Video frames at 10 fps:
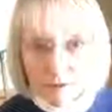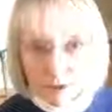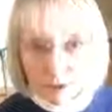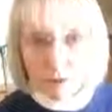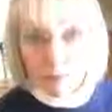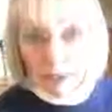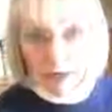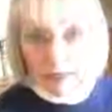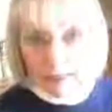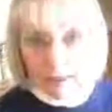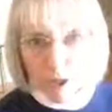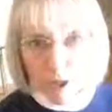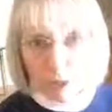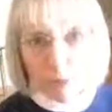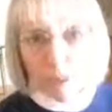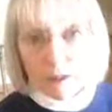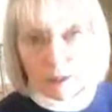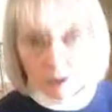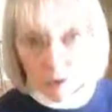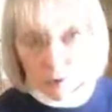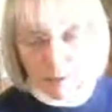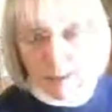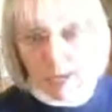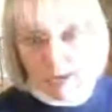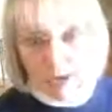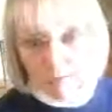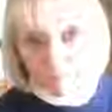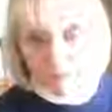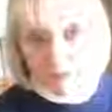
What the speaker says: you are at home, you would have